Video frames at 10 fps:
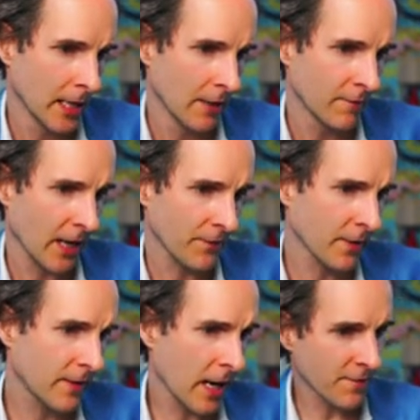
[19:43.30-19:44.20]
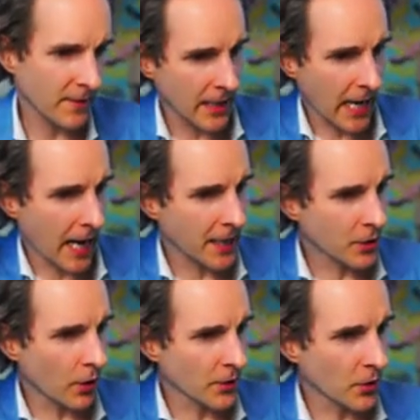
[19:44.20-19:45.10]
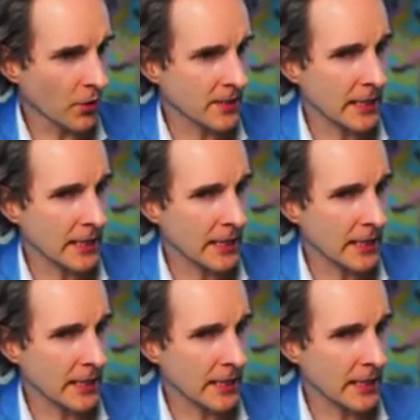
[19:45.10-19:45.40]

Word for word: Fluffing fluff, uh, iron condors.